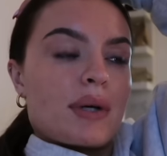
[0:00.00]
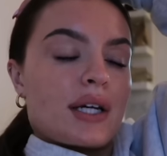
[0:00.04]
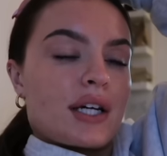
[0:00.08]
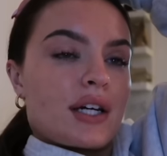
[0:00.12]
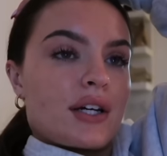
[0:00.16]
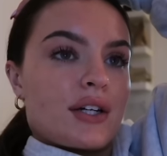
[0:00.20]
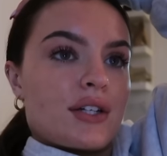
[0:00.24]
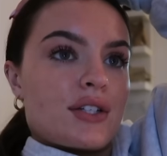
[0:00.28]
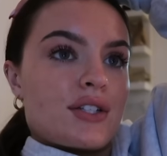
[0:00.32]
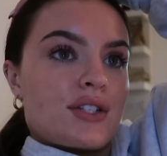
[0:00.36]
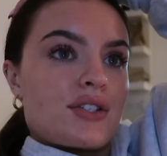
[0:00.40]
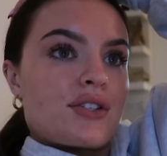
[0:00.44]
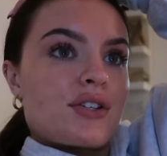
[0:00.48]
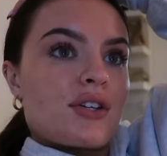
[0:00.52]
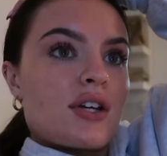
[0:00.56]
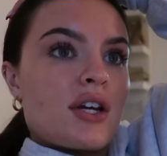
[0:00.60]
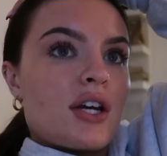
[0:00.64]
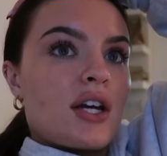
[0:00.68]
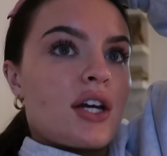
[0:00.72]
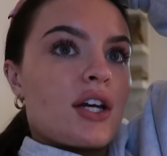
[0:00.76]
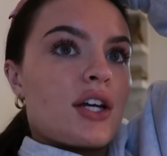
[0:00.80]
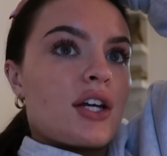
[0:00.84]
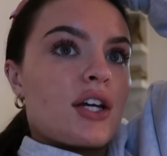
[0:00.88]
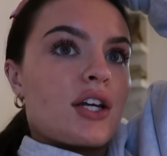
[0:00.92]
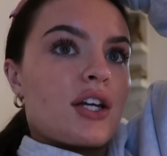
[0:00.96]
because,
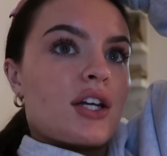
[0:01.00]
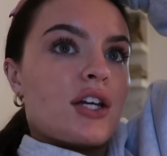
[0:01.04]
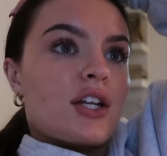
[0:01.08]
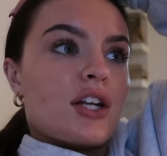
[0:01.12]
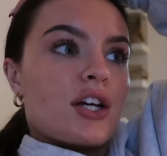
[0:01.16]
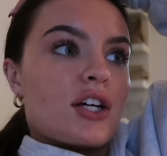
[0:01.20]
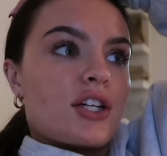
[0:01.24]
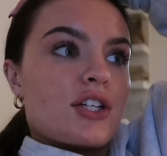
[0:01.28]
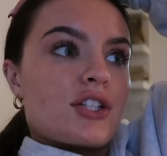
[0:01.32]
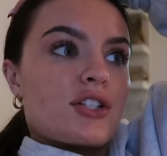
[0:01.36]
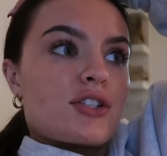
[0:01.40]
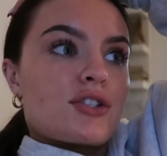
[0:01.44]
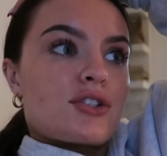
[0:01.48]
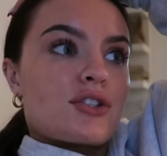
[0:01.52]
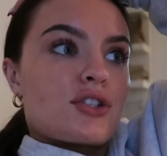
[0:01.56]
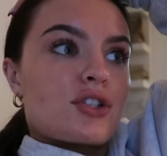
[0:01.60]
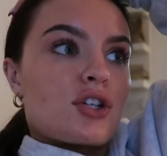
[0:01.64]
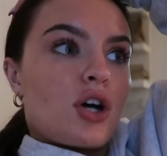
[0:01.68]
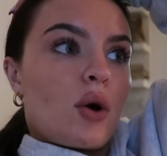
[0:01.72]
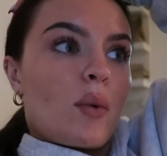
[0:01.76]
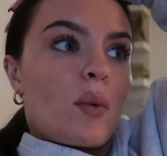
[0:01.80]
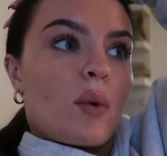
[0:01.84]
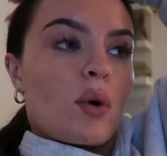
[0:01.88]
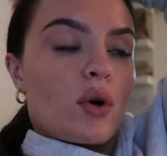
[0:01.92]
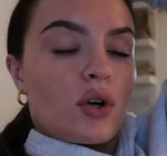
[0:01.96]
you know, you just
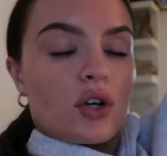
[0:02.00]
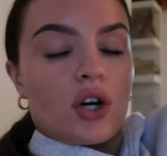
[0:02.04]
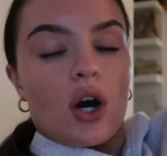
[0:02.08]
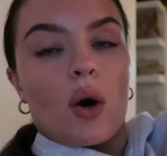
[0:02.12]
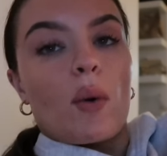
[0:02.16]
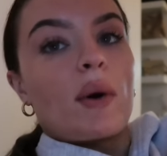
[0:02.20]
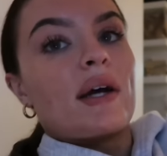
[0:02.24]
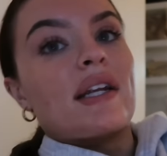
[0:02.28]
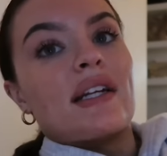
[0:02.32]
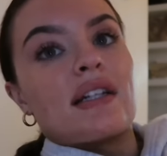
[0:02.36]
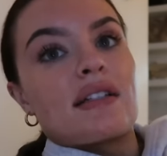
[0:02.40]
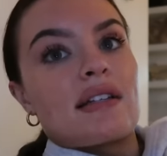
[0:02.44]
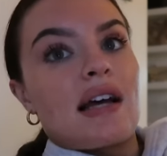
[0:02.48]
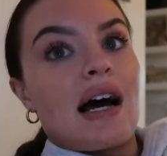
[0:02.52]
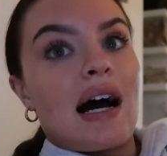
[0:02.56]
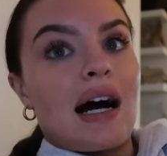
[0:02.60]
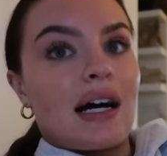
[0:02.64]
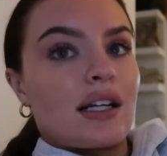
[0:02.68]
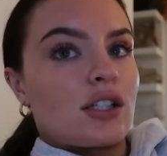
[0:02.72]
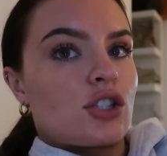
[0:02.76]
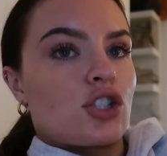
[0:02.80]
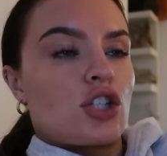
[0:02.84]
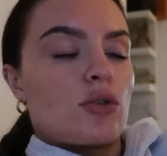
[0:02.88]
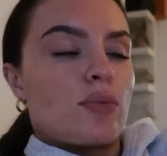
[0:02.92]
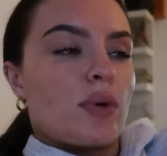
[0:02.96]
go in as
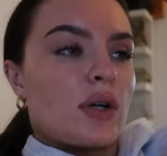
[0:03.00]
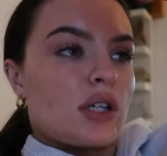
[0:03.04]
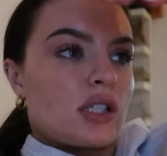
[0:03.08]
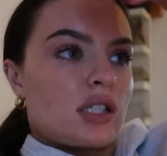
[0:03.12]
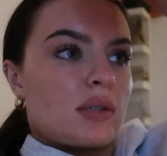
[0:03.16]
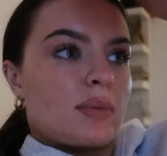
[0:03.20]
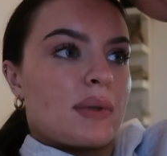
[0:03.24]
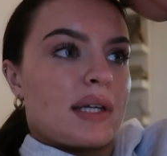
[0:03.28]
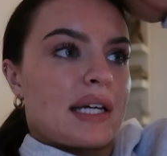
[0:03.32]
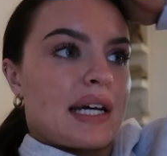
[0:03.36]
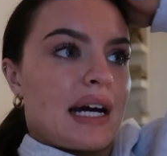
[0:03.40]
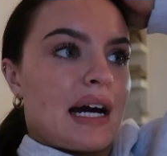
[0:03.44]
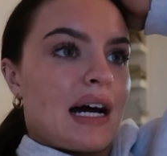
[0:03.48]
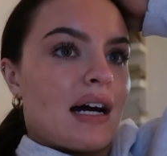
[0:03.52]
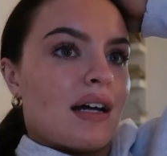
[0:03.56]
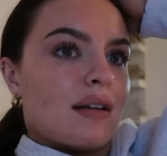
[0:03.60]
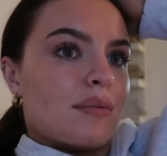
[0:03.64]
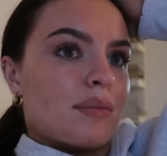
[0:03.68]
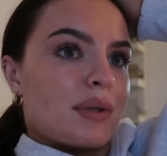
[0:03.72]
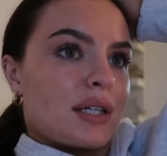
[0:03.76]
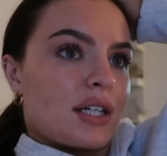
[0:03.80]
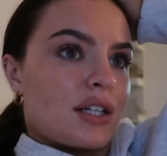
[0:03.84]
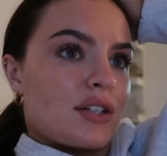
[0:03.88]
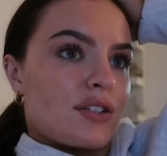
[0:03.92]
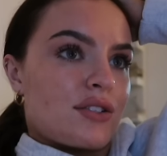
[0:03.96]
hard as you possibly
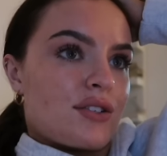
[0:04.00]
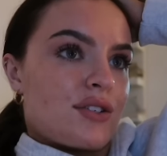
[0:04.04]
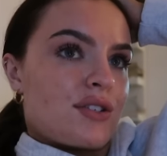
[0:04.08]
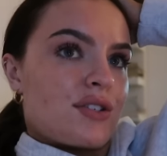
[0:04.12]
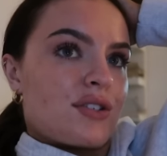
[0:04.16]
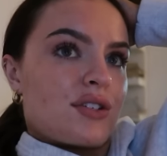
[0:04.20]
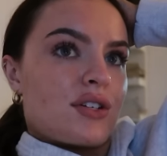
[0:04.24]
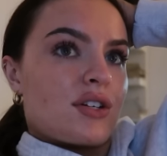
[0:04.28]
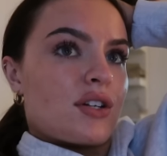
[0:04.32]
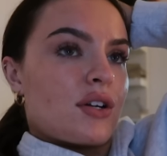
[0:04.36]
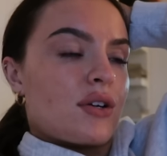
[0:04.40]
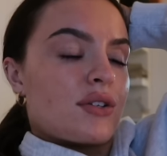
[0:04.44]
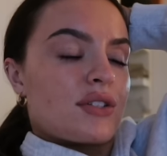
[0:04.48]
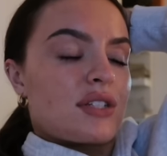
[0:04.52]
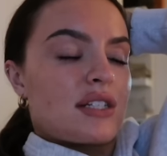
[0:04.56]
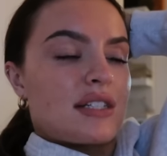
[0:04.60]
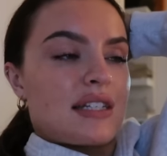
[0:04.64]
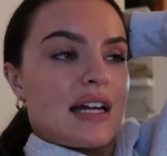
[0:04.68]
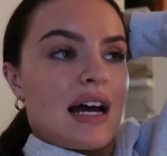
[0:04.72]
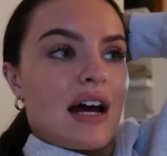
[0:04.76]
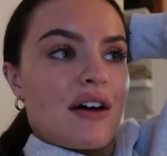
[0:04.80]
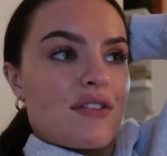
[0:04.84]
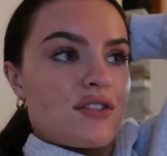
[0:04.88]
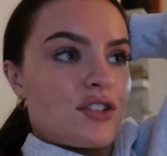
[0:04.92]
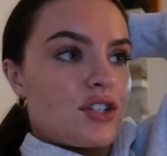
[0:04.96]
can, because, you know, it's the
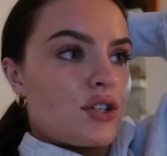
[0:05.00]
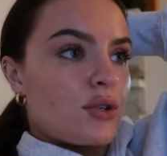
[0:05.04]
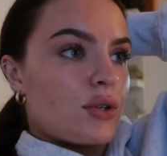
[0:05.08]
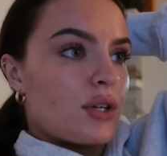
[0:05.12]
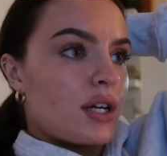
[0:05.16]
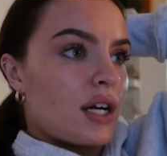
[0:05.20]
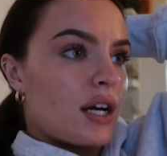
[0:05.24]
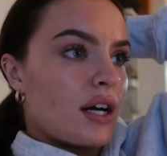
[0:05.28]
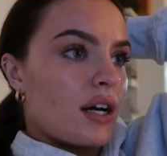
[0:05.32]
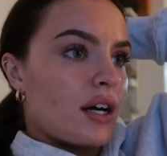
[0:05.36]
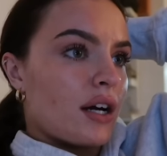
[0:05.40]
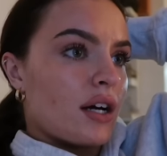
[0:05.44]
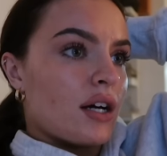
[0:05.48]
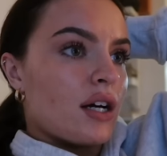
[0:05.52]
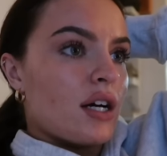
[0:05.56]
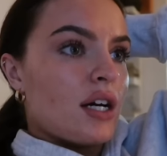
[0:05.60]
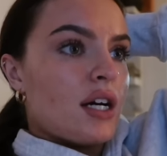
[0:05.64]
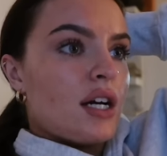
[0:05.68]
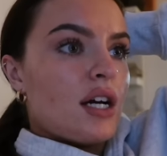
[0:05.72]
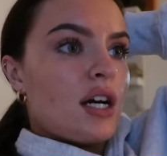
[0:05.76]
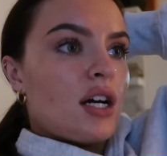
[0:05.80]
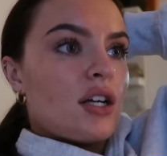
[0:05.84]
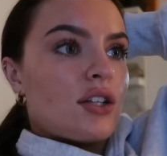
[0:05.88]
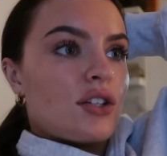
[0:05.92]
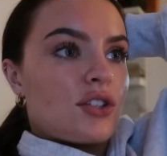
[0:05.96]
start of the new year,
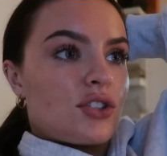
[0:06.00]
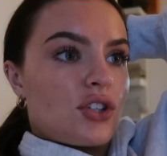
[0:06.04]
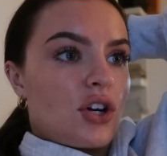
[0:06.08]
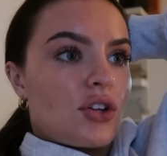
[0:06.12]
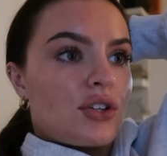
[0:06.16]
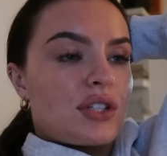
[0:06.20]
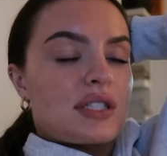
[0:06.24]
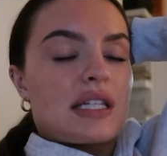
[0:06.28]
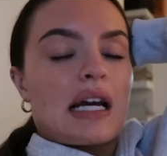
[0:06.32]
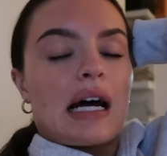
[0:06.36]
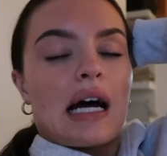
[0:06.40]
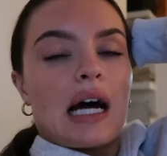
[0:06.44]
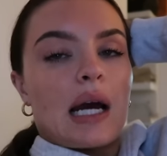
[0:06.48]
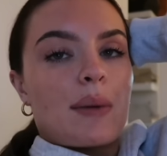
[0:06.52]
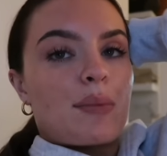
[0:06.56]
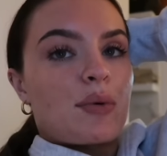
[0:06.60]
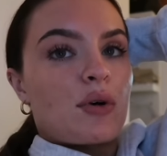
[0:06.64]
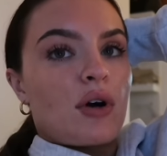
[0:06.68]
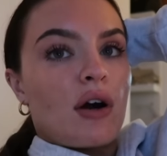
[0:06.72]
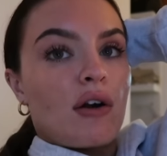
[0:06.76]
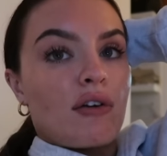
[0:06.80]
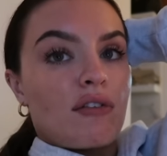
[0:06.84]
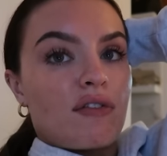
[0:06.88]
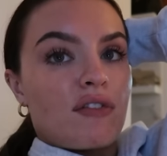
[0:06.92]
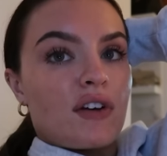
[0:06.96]
there's all this hype
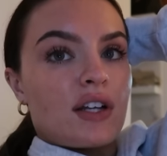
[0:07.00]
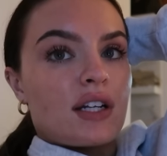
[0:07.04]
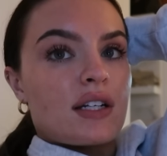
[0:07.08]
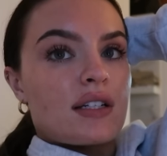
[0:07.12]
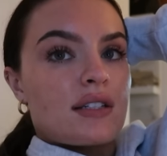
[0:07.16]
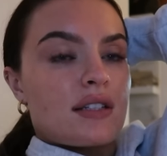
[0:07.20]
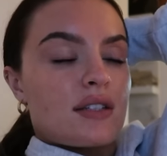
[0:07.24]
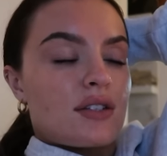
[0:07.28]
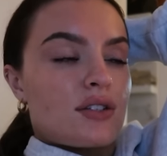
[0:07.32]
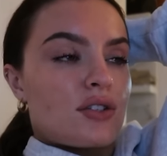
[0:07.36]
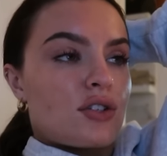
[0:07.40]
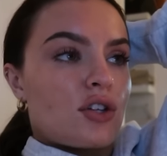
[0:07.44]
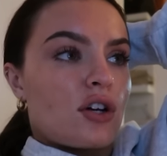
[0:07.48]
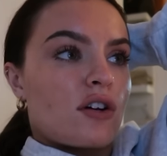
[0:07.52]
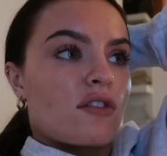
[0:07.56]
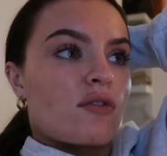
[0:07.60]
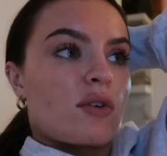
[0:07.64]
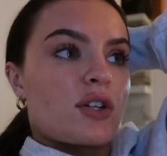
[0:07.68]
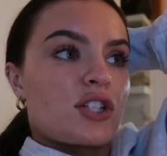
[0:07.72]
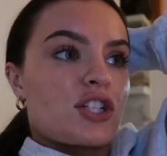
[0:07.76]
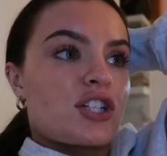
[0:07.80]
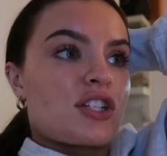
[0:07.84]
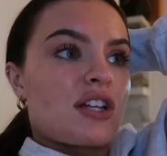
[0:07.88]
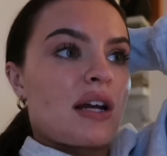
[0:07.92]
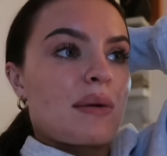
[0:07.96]
around fitness and stuff,
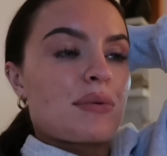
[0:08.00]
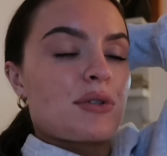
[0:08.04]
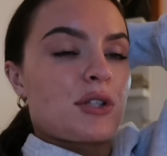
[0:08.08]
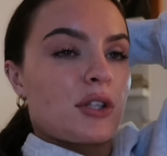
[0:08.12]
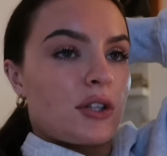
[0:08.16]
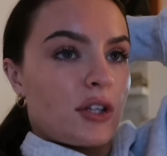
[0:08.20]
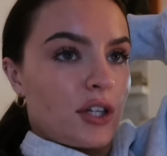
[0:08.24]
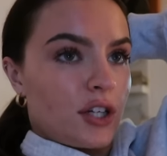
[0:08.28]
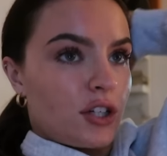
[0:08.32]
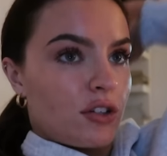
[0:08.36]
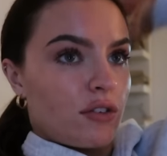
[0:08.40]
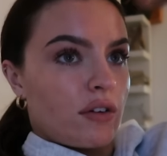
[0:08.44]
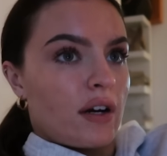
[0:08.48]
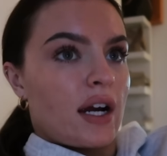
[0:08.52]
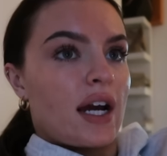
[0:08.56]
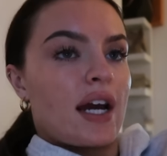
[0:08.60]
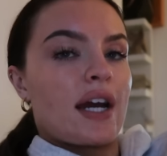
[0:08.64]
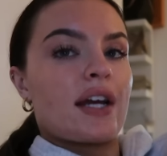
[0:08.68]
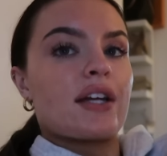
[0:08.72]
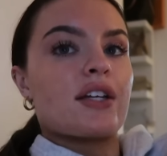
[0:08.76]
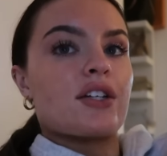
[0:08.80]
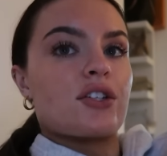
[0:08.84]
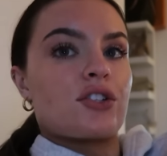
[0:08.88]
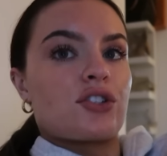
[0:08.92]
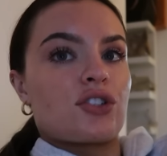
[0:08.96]
which is absolutely
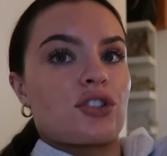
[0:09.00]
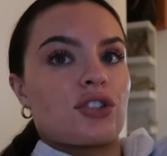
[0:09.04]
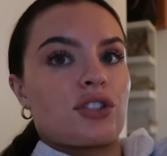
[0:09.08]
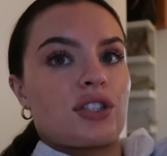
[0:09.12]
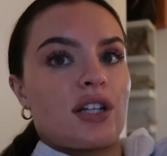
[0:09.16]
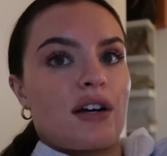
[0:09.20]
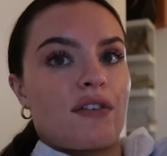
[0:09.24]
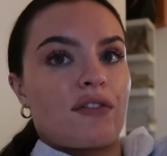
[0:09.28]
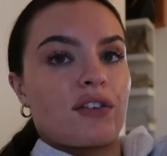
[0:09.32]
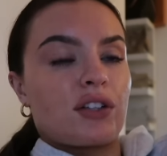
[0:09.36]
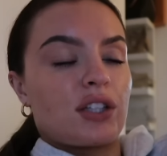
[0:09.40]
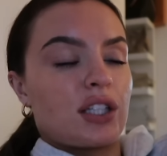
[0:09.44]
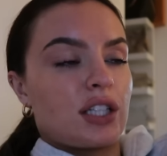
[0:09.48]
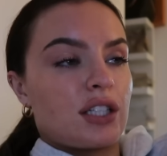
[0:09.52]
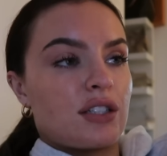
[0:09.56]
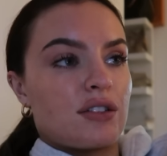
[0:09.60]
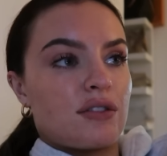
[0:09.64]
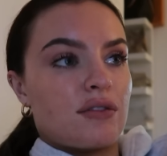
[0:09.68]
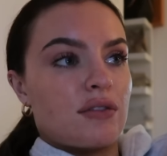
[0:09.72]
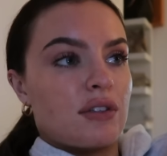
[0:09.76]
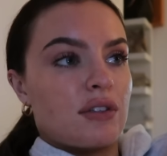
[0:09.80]
great. You should definitely,